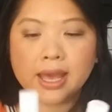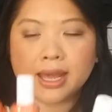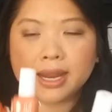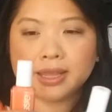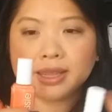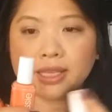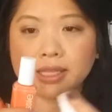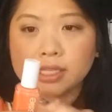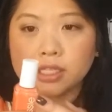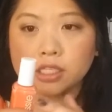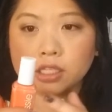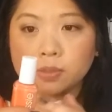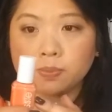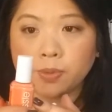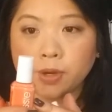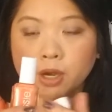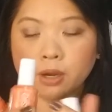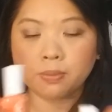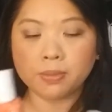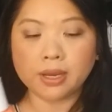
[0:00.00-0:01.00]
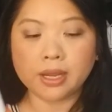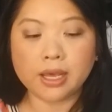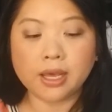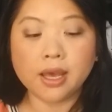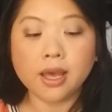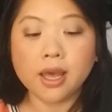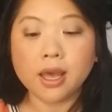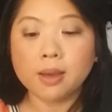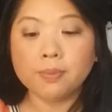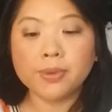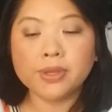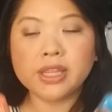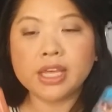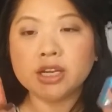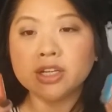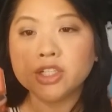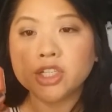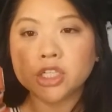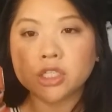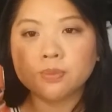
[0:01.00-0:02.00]
and i think this is permanent but
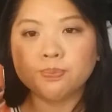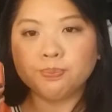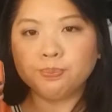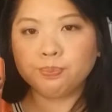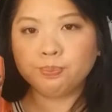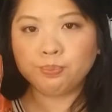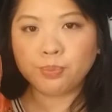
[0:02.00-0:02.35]
they're just